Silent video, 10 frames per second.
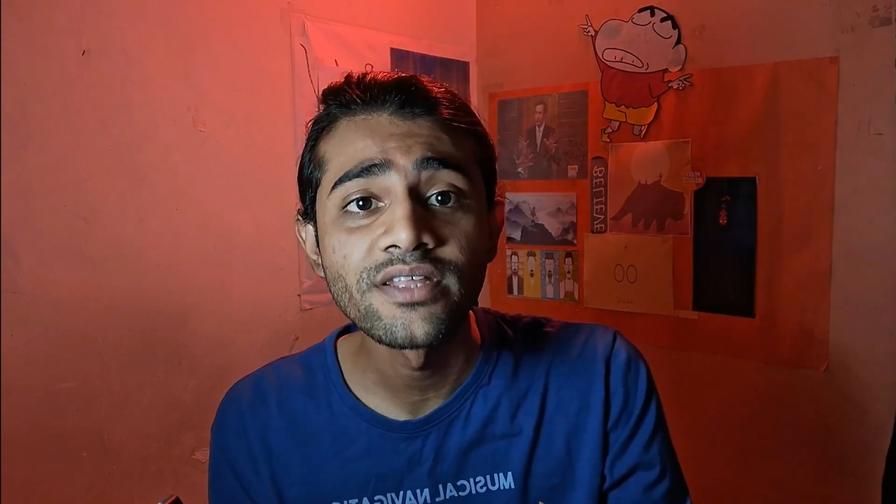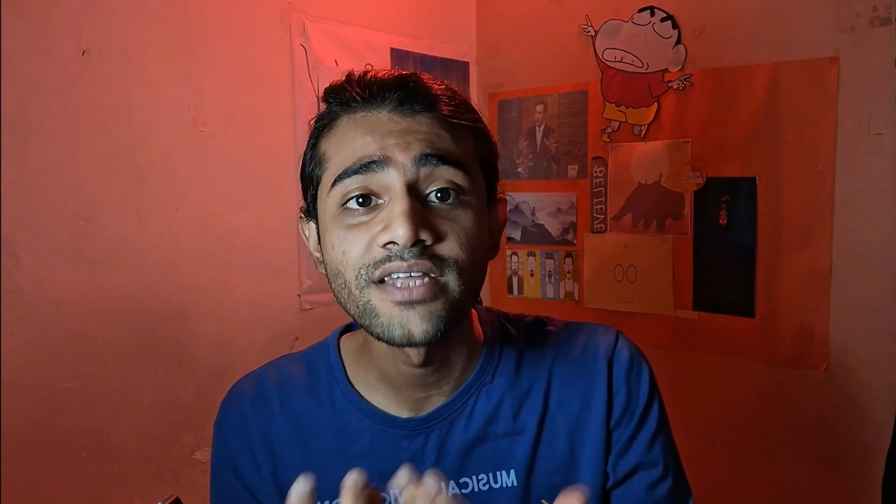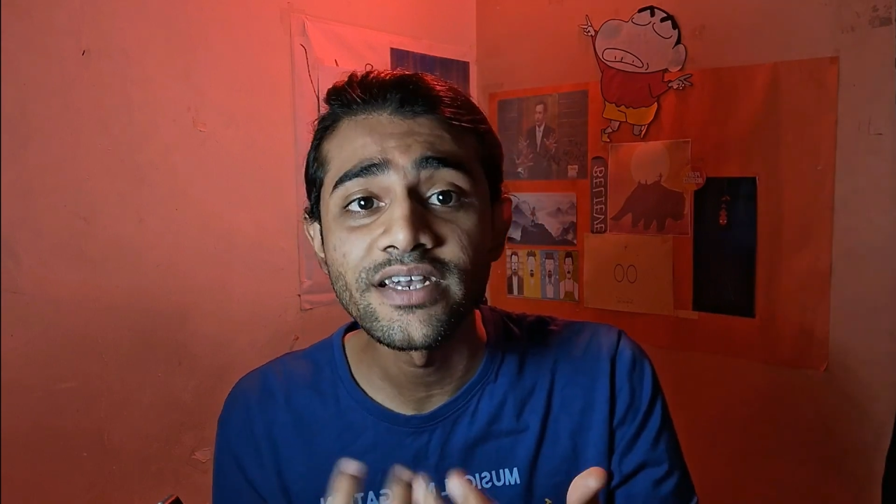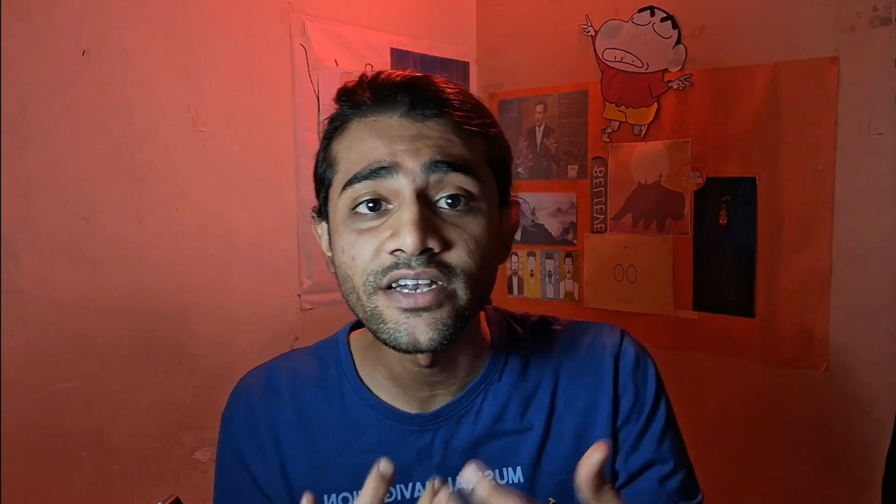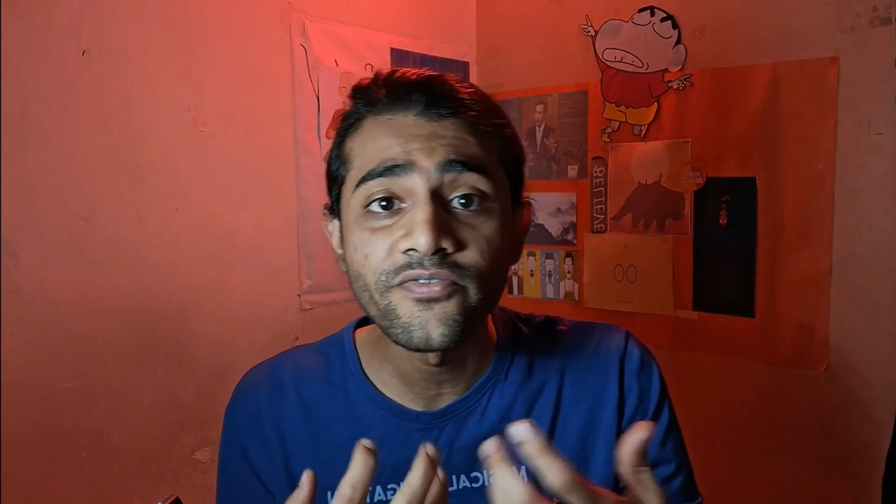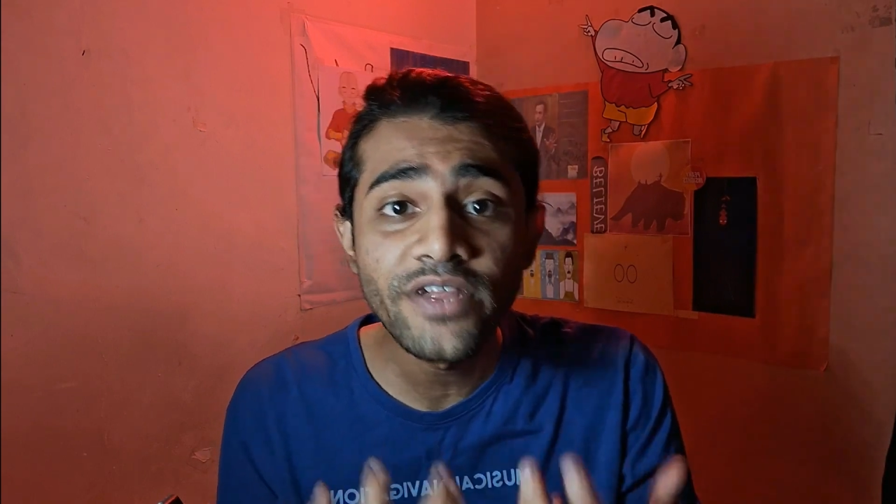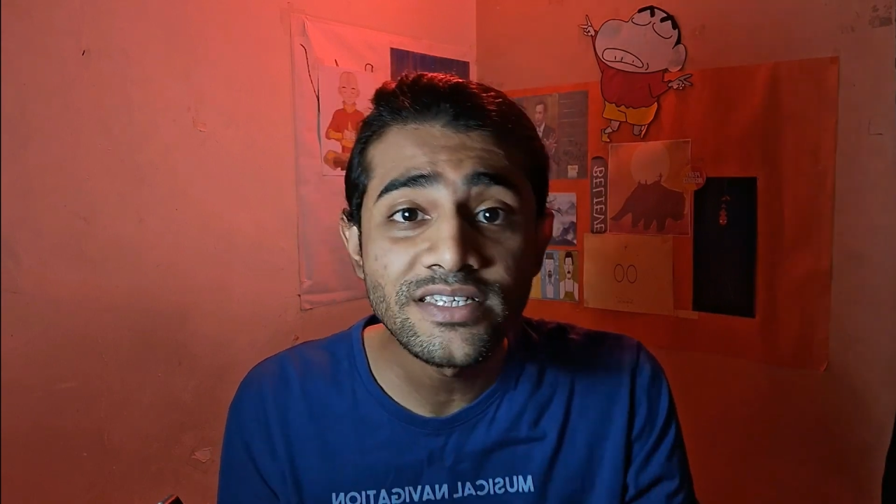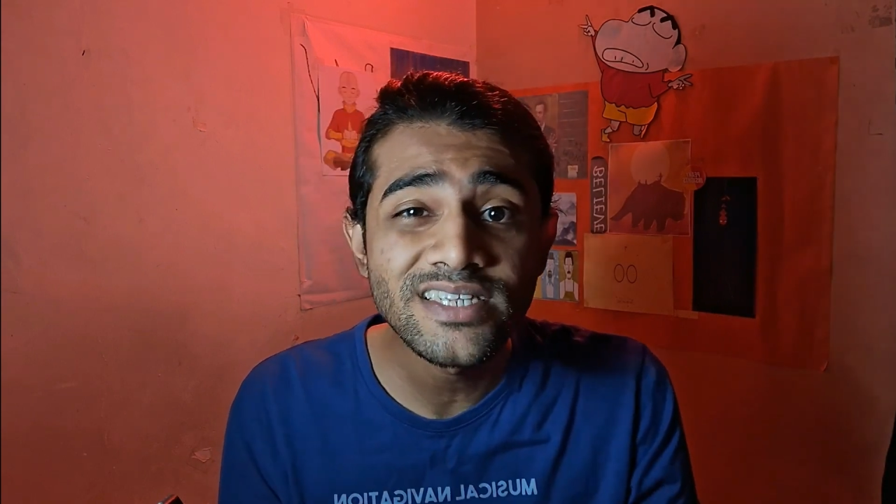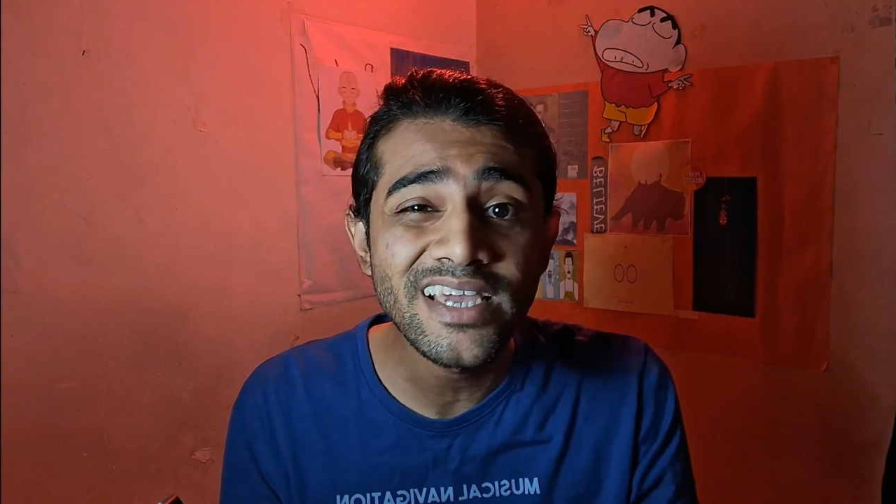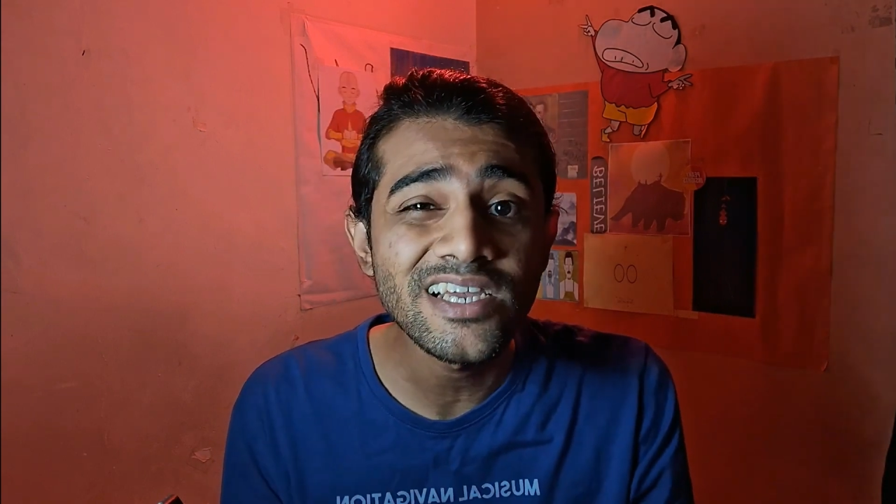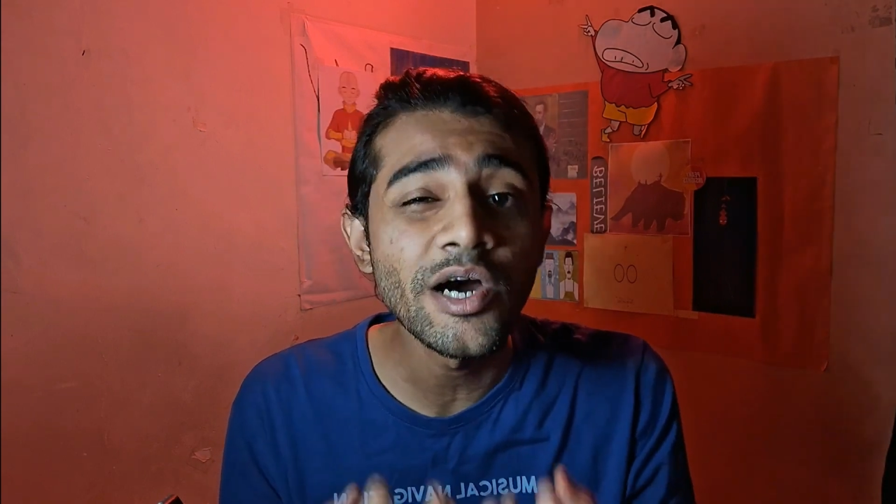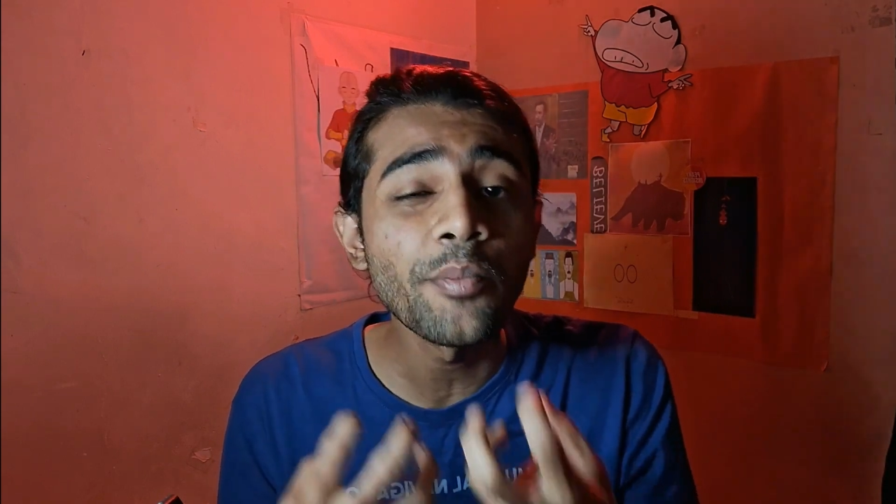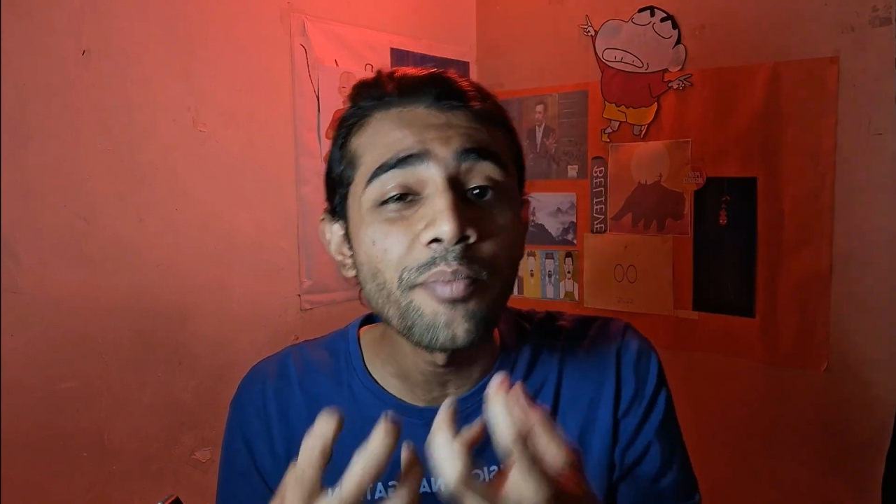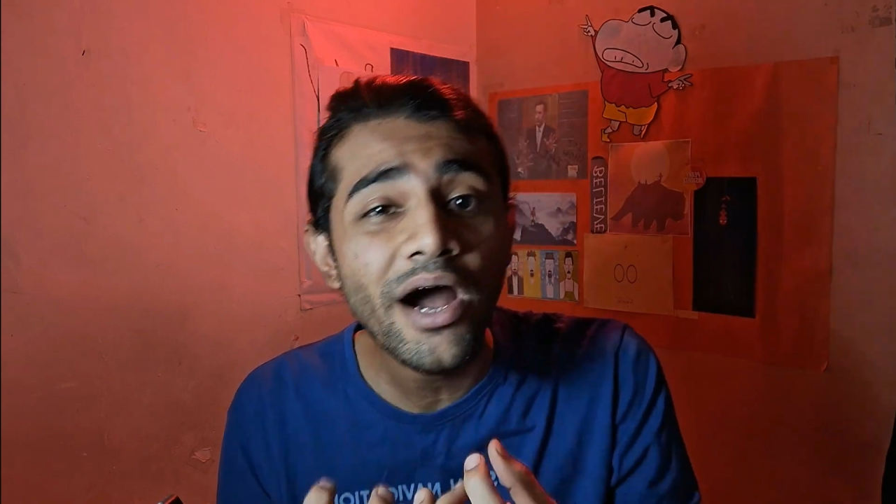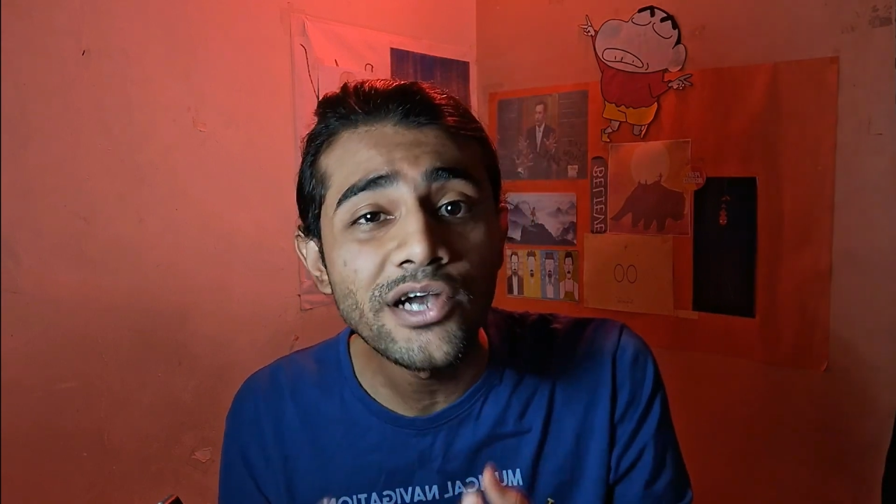that it feels like a
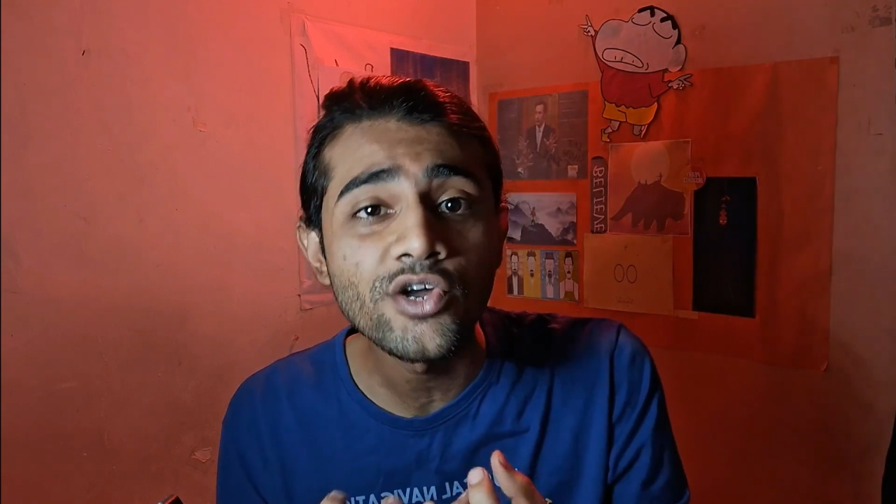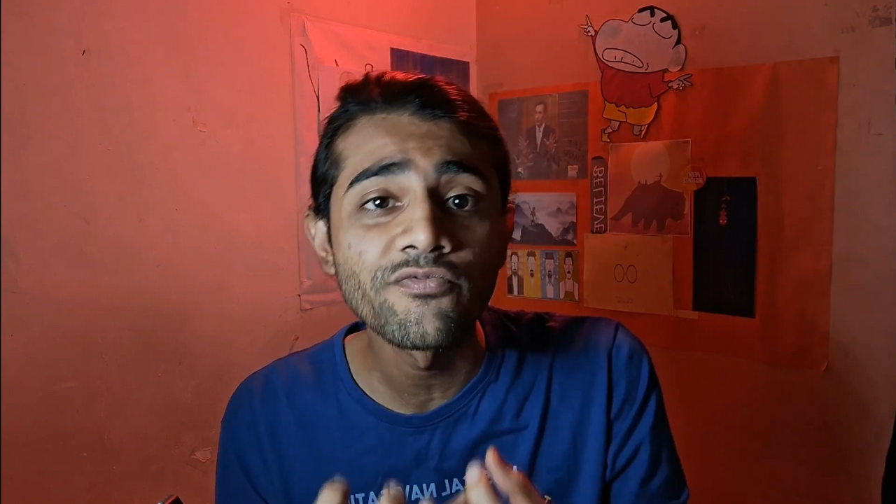part